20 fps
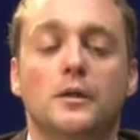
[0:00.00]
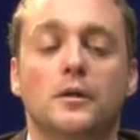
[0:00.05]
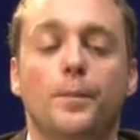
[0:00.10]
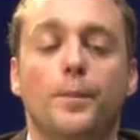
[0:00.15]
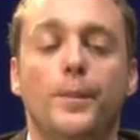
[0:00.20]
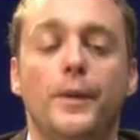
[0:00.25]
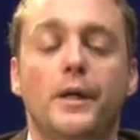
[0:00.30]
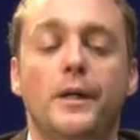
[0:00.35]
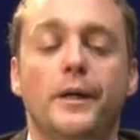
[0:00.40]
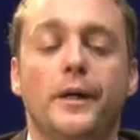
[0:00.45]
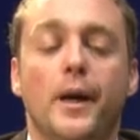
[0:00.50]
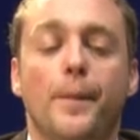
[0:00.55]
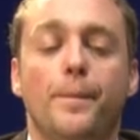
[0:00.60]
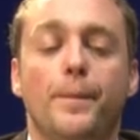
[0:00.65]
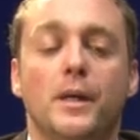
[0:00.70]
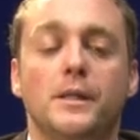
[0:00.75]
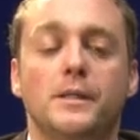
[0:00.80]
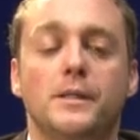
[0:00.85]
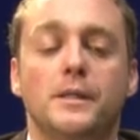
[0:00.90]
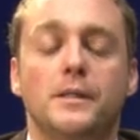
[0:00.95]
Peak
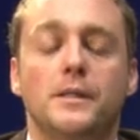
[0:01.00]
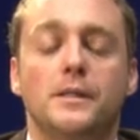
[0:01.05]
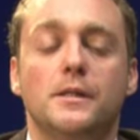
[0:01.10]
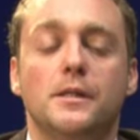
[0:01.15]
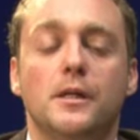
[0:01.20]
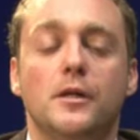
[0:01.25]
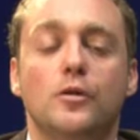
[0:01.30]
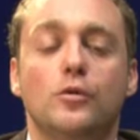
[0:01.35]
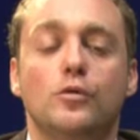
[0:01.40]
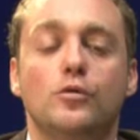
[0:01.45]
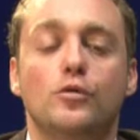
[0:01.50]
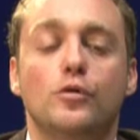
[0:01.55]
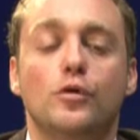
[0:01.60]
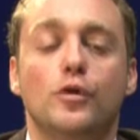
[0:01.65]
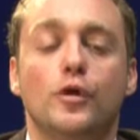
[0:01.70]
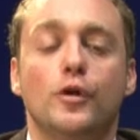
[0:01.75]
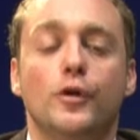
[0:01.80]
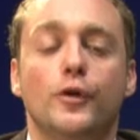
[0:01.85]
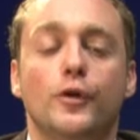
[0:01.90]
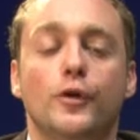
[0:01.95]
capacities are
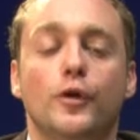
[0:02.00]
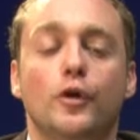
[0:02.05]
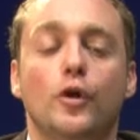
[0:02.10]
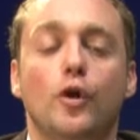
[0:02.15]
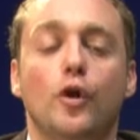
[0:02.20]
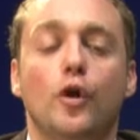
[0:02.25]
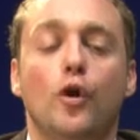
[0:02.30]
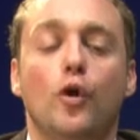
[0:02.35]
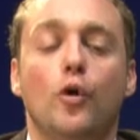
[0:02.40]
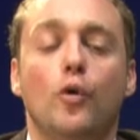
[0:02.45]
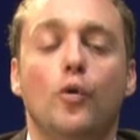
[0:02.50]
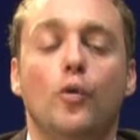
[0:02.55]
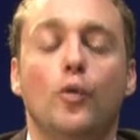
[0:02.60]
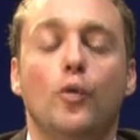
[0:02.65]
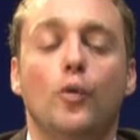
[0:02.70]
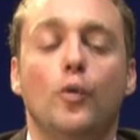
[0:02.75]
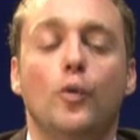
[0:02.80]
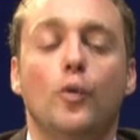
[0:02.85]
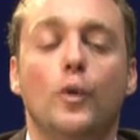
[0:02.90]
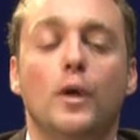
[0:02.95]
usually
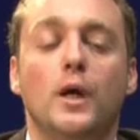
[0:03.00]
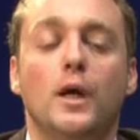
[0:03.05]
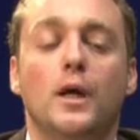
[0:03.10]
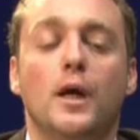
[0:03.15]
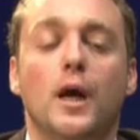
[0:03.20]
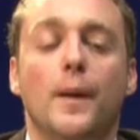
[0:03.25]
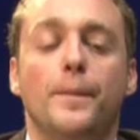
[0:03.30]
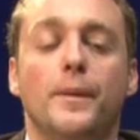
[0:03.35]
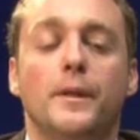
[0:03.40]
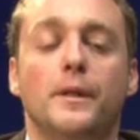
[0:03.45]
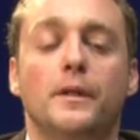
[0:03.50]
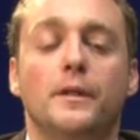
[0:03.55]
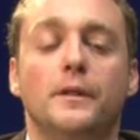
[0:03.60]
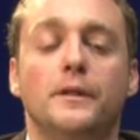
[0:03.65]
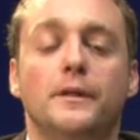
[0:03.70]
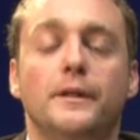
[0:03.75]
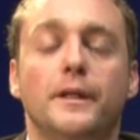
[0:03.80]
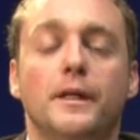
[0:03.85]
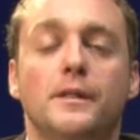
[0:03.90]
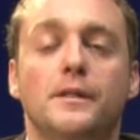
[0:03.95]
low capital
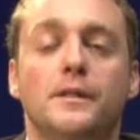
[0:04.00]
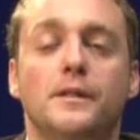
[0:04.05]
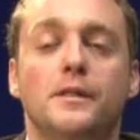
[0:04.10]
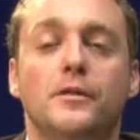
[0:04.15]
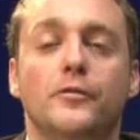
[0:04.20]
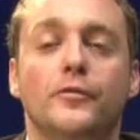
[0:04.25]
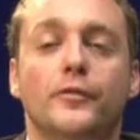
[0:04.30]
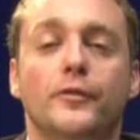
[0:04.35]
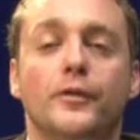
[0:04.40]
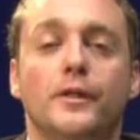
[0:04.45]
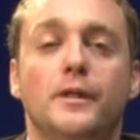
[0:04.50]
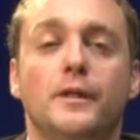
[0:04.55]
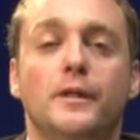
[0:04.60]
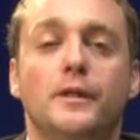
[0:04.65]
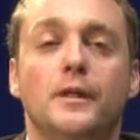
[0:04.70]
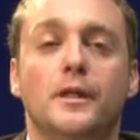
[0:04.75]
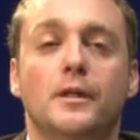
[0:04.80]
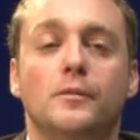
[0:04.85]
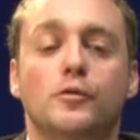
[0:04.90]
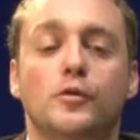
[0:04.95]
intensive in
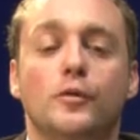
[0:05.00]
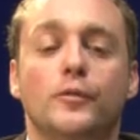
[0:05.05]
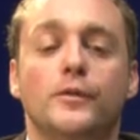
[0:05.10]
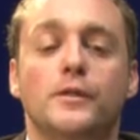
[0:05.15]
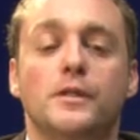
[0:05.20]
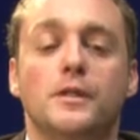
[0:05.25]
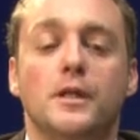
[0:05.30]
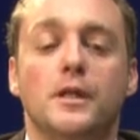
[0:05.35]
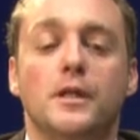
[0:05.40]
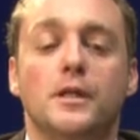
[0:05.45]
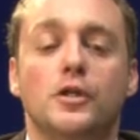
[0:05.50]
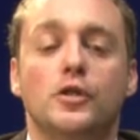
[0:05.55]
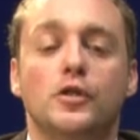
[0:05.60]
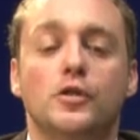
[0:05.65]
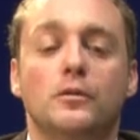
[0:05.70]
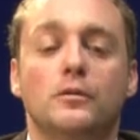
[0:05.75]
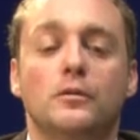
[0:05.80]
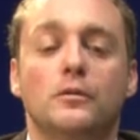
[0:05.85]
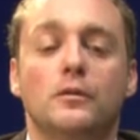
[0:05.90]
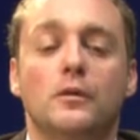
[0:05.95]
terms of
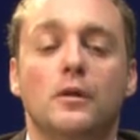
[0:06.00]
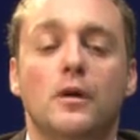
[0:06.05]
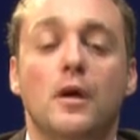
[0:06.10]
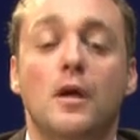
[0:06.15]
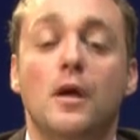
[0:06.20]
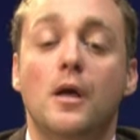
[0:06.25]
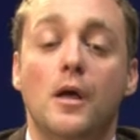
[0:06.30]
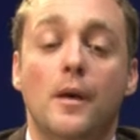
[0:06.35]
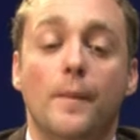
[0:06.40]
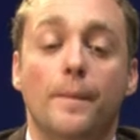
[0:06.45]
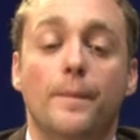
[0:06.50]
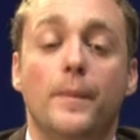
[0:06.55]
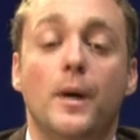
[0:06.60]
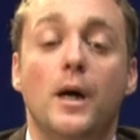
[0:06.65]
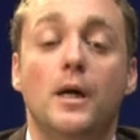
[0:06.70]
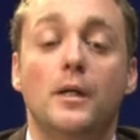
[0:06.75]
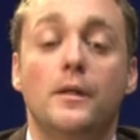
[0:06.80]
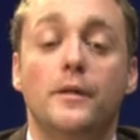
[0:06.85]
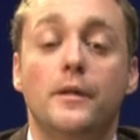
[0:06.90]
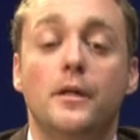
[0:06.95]
installation,
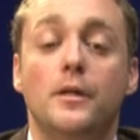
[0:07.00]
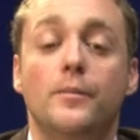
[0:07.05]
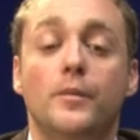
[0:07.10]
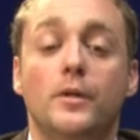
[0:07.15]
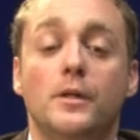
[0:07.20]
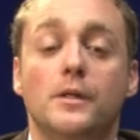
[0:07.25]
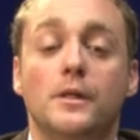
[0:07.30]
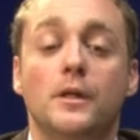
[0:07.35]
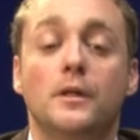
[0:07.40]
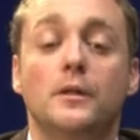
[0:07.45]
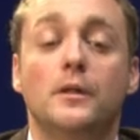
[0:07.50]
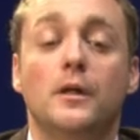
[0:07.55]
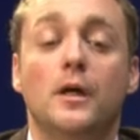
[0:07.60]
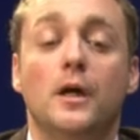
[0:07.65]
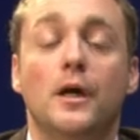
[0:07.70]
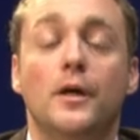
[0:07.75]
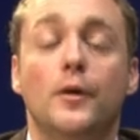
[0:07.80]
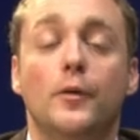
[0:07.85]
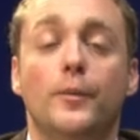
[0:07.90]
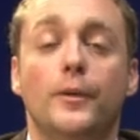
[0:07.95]
but they represent
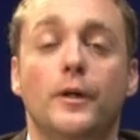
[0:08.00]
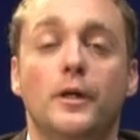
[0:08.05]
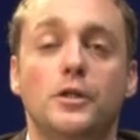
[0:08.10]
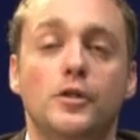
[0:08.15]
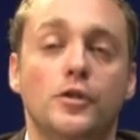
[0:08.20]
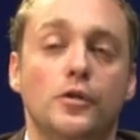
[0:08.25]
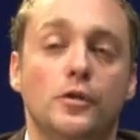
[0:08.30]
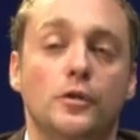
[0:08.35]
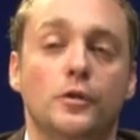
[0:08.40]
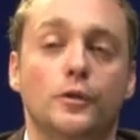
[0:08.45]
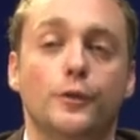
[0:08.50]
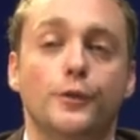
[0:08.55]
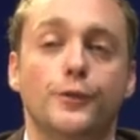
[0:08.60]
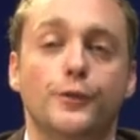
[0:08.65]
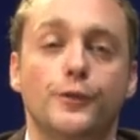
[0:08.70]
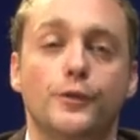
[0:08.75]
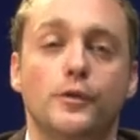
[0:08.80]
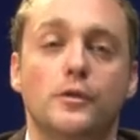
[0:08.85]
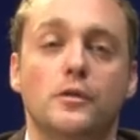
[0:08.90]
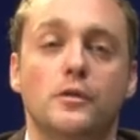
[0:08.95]
high operational
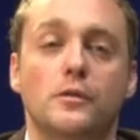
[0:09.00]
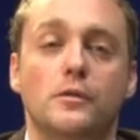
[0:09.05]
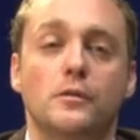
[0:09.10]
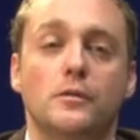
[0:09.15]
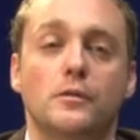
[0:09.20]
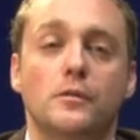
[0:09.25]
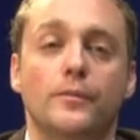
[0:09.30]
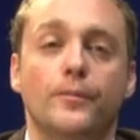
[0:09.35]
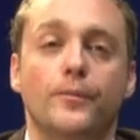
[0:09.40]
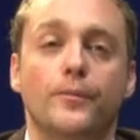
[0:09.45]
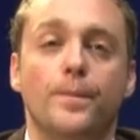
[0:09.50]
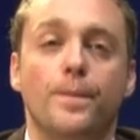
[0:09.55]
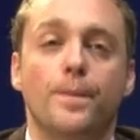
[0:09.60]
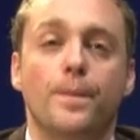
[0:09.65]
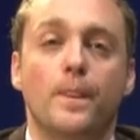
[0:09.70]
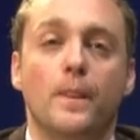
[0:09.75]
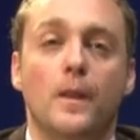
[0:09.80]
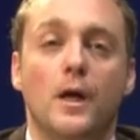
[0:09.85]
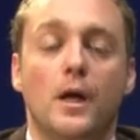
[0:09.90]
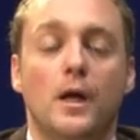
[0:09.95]
costs.
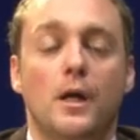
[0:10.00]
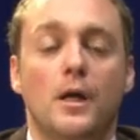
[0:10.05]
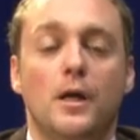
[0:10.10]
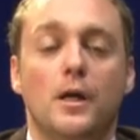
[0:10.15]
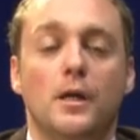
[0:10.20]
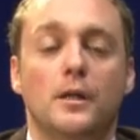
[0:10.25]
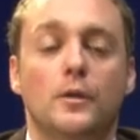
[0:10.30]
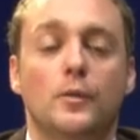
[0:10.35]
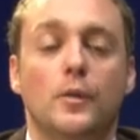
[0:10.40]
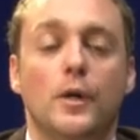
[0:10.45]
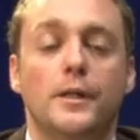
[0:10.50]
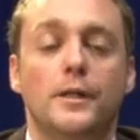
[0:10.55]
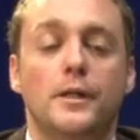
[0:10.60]
And quite